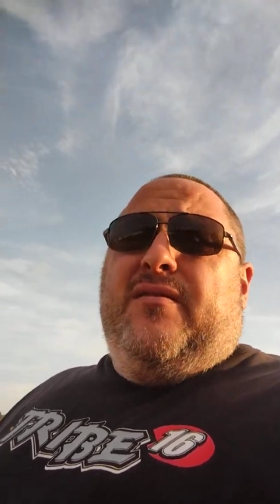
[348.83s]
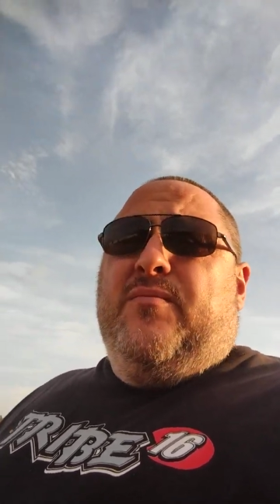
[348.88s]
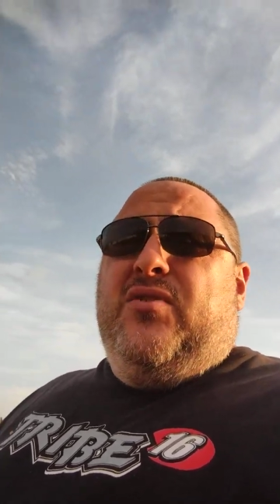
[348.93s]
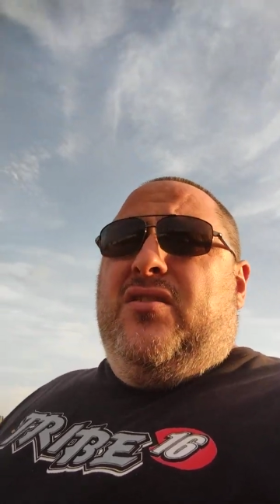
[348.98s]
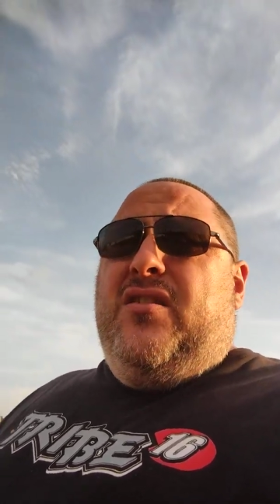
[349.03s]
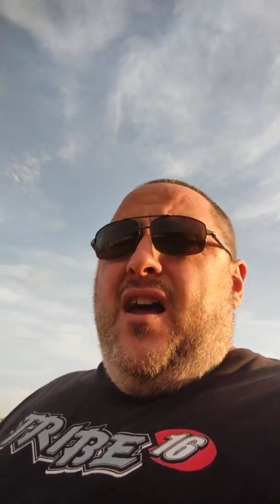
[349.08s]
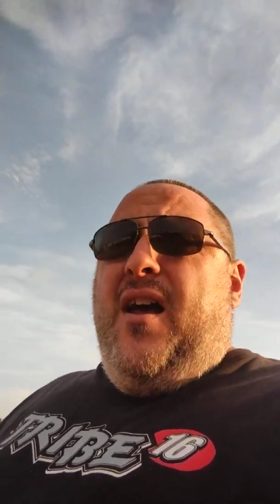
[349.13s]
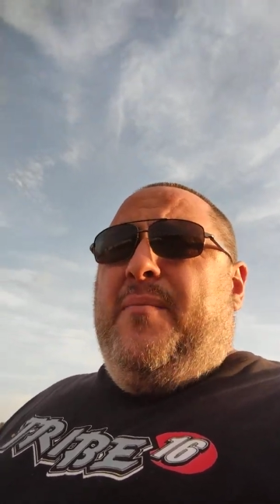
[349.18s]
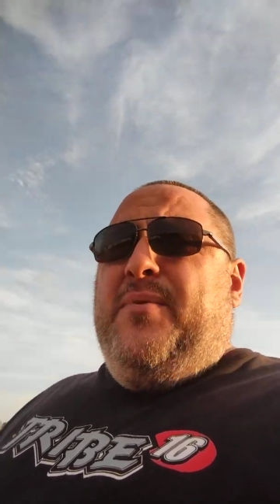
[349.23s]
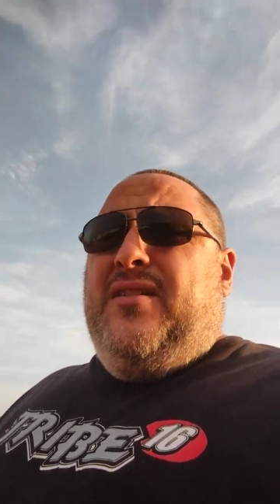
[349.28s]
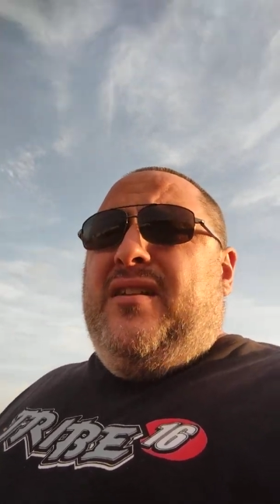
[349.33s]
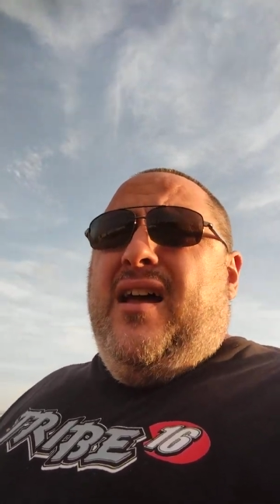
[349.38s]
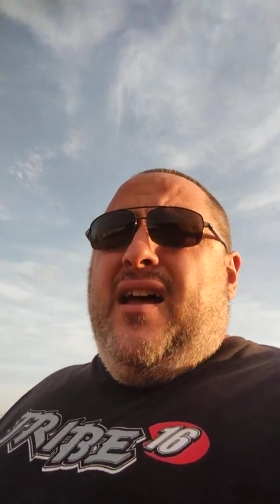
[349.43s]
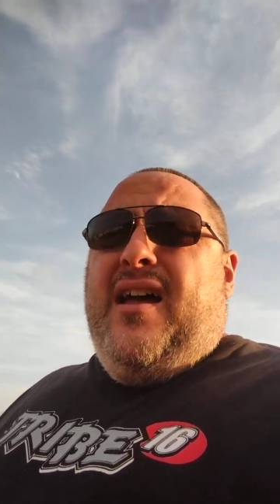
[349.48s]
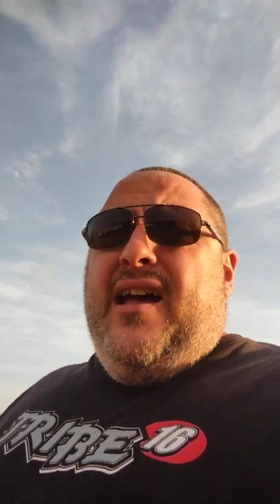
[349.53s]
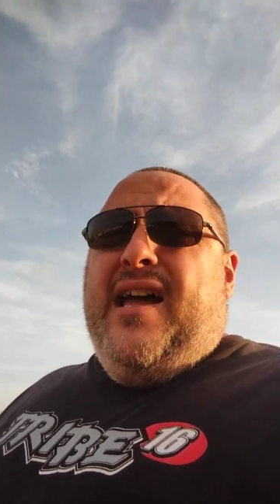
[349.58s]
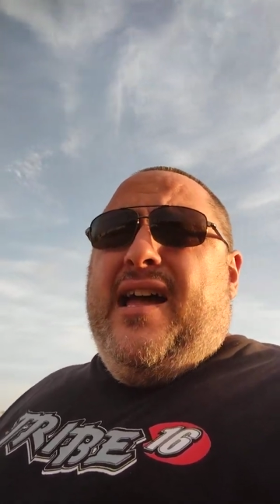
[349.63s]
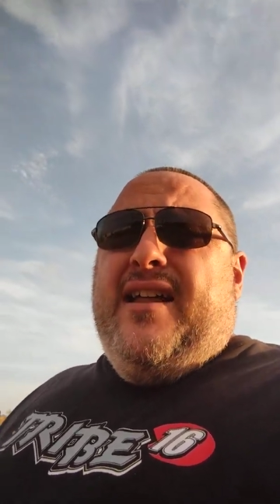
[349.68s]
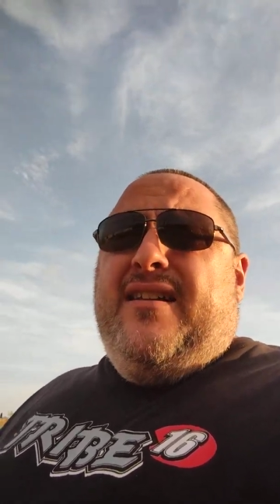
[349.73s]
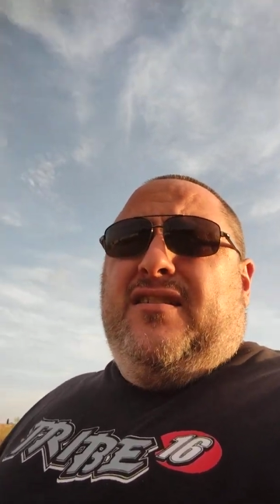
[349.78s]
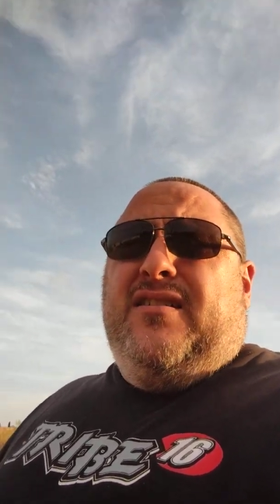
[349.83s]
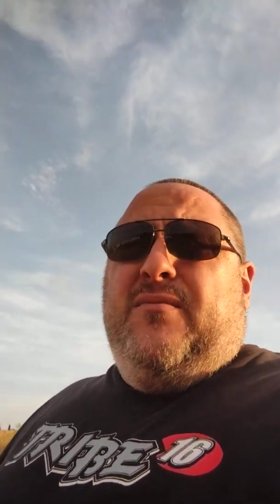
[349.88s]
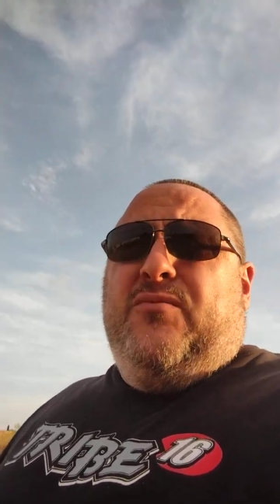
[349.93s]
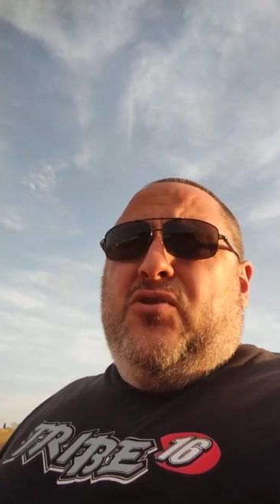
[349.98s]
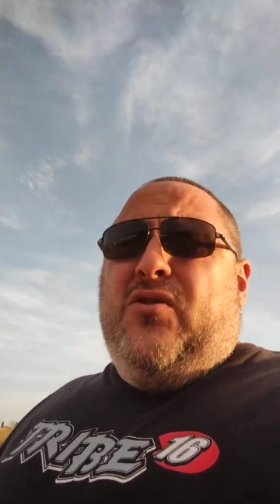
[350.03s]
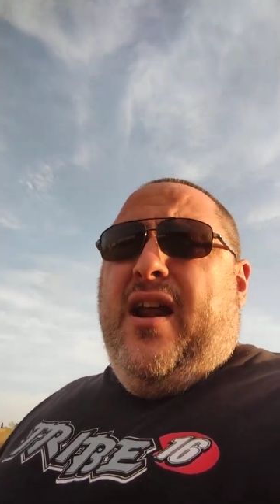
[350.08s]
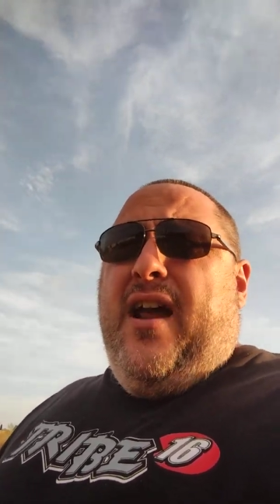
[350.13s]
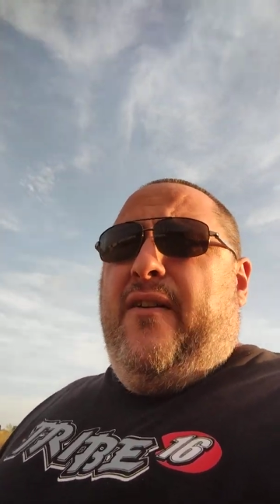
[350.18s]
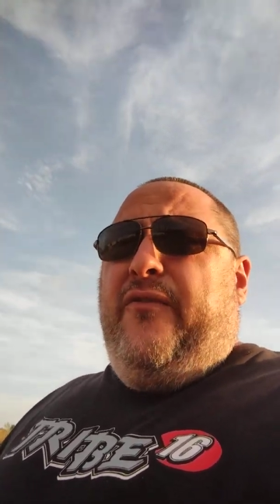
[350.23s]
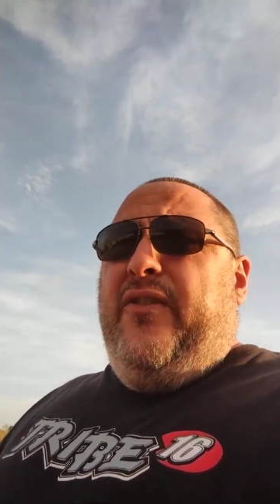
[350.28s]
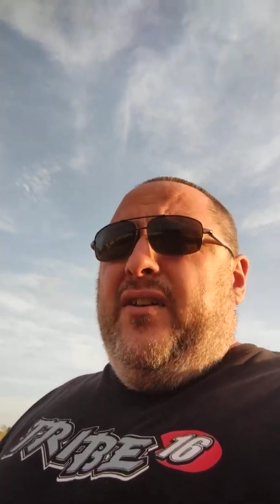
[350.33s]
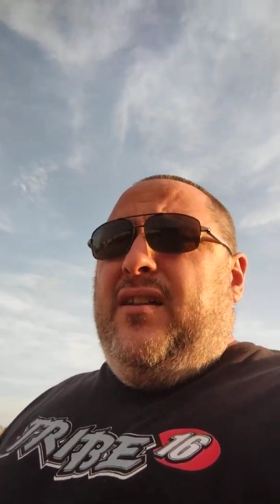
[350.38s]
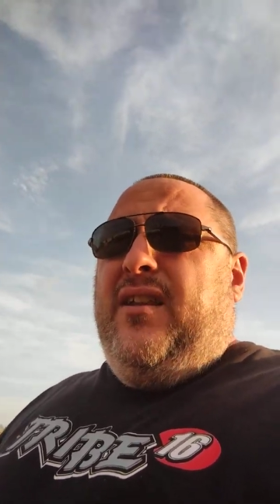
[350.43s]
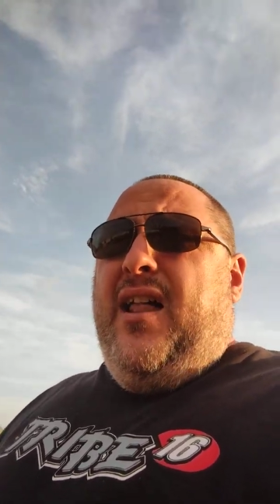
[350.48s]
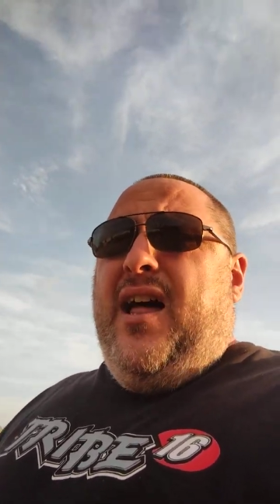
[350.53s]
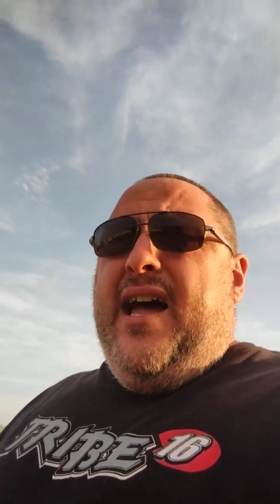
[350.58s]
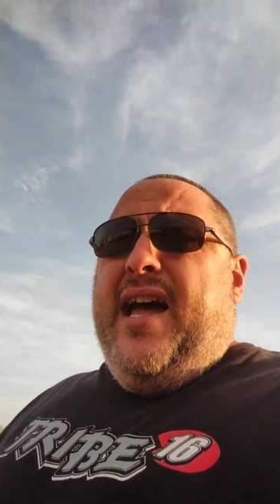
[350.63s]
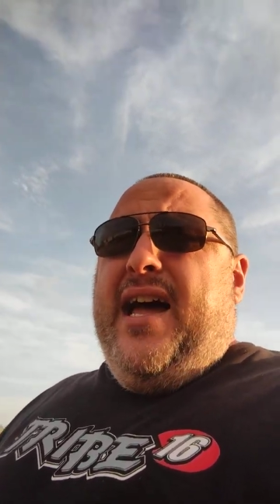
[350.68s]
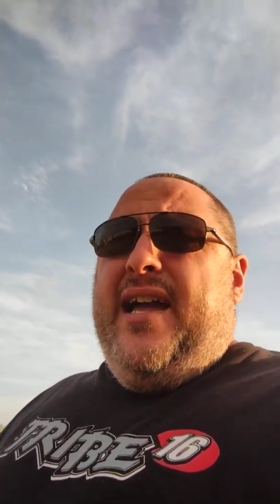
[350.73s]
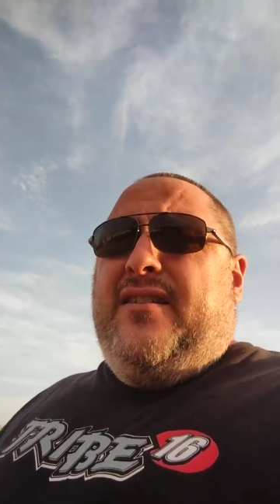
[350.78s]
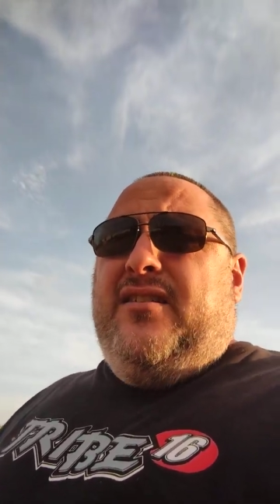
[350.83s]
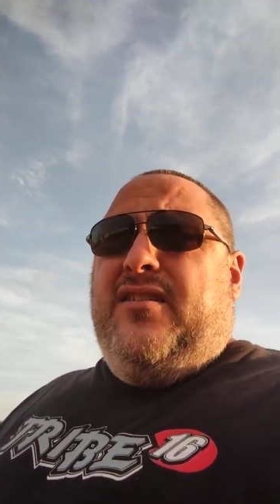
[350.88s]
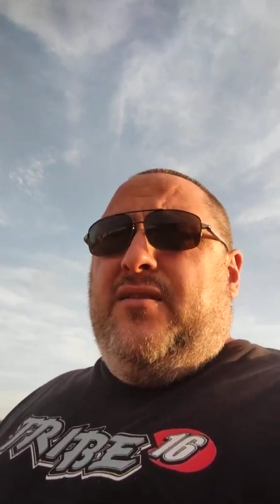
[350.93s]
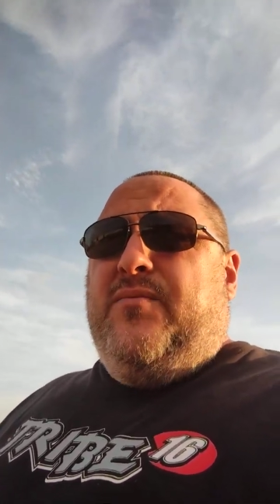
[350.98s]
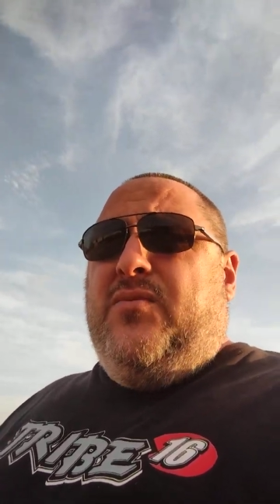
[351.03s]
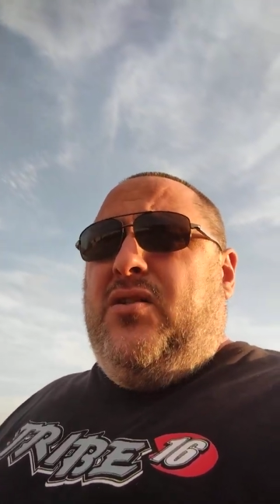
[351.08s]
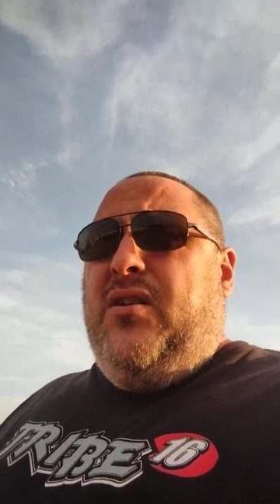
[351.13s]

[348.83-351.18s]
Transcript: some stop signs, some traffic lights, some